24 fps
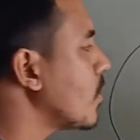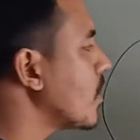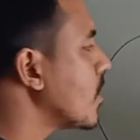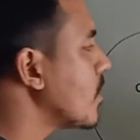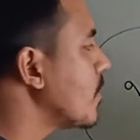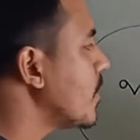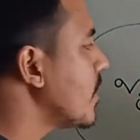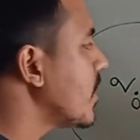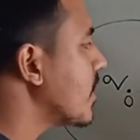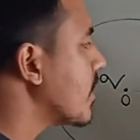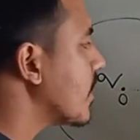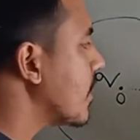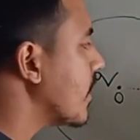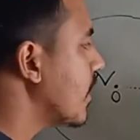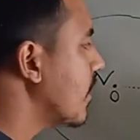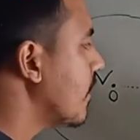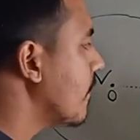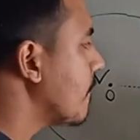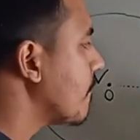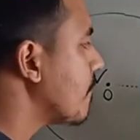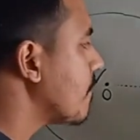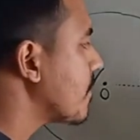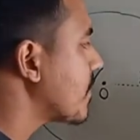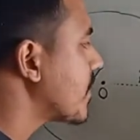will be the
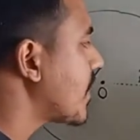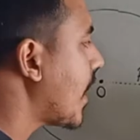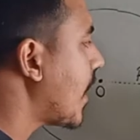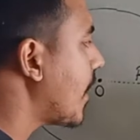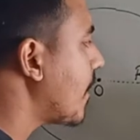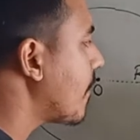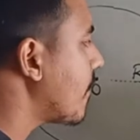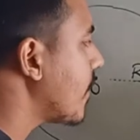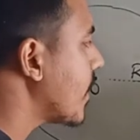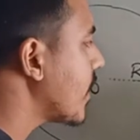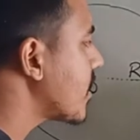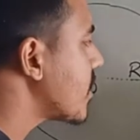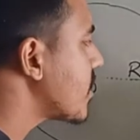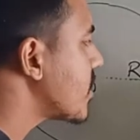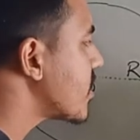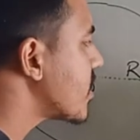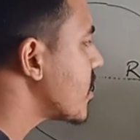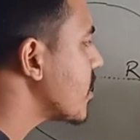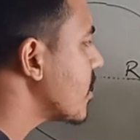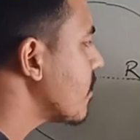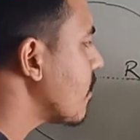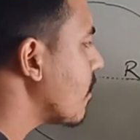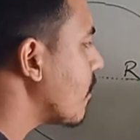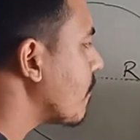
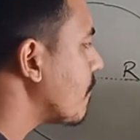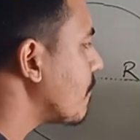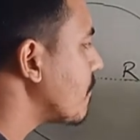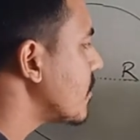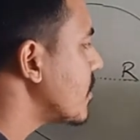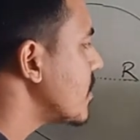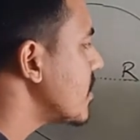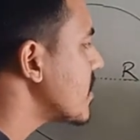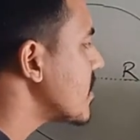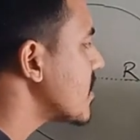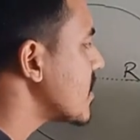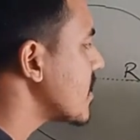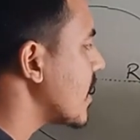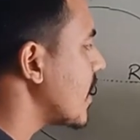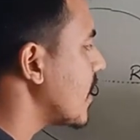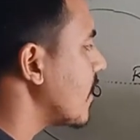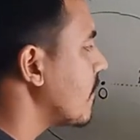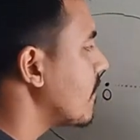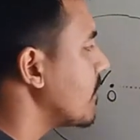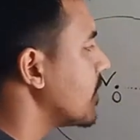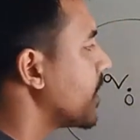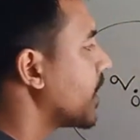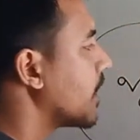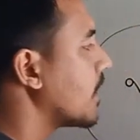direction of this
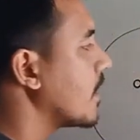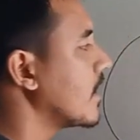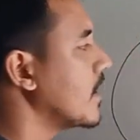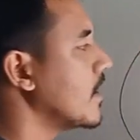area